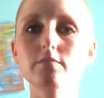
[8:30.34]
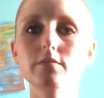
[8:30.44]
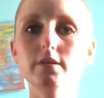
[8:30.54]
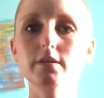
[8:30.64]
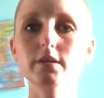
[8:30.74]

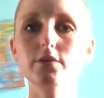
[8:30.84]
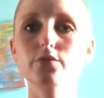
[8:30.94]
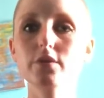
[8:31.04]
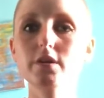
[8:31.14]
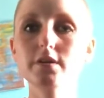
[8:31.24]
and let your
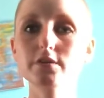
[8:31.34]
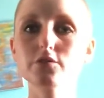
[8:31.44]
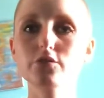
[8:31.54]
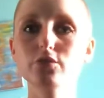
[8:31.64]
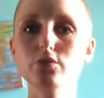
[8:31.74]
knees
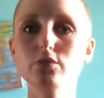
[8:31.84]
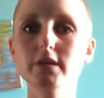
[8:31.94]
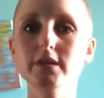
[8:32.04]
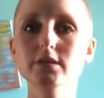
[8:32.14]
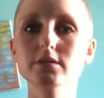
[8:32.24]
fall
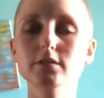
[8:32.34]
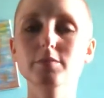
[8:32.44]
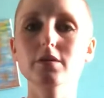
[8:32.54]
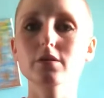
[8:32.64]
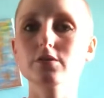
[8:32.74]
into the
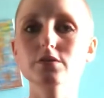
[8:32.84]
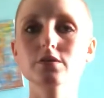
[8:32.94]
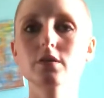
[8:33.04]
pillows